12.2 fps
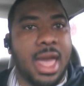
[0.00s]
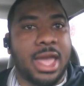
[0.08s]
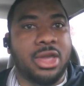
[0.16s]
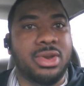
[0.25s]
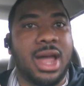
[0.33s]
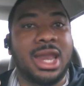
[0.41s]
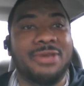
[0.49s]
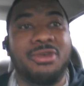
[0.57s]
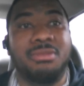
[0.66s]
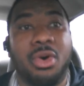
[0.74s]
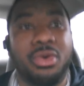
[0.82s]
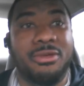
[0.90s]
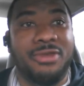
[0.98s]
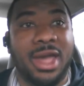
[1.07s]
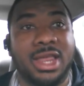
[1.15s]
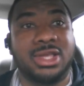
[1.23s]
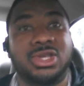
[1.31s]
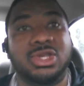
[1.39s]
and you're not even
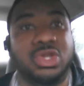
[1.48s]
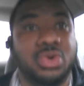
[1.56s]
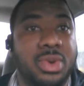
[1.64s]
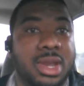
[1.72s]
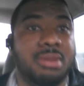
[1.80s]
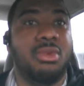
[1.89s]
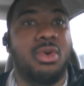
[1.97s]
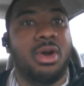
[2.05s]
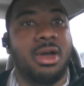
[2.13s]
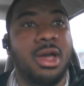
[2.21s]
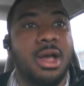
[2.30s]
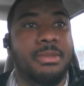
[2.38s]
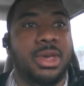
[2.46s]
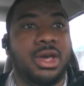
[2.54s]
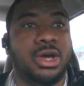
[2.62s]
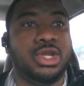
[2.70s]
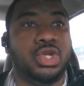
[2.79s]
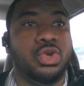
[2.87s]
motivated to do anymore
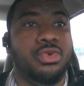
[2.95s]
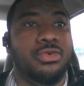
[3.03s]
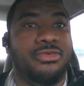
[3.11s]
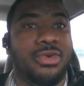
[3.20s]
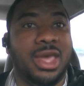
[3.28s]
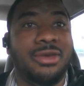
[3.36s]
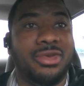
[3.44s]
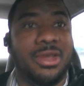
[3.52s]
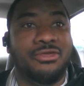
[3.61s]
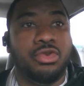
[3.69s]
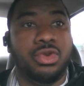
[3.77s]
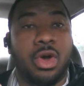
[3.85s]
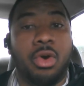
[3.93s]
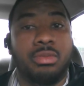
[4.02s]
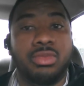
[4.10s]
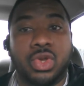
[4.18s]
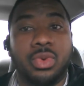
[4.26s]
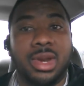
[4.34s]
because you've even if you
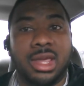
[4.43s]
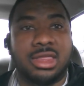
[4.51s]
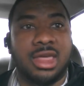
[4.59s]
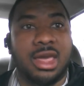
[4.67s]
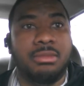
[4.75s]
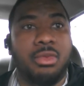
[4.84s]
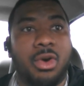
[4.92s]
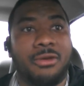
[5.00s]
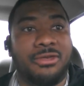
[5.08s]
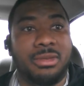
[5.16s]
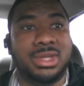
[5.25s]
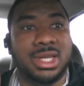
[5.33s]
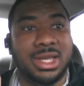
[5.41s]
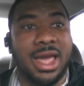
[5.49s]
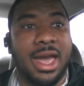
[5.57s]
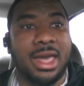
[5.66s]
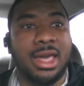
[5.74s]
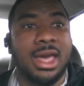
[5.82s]
don't do anything more from
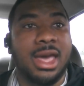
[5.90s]
today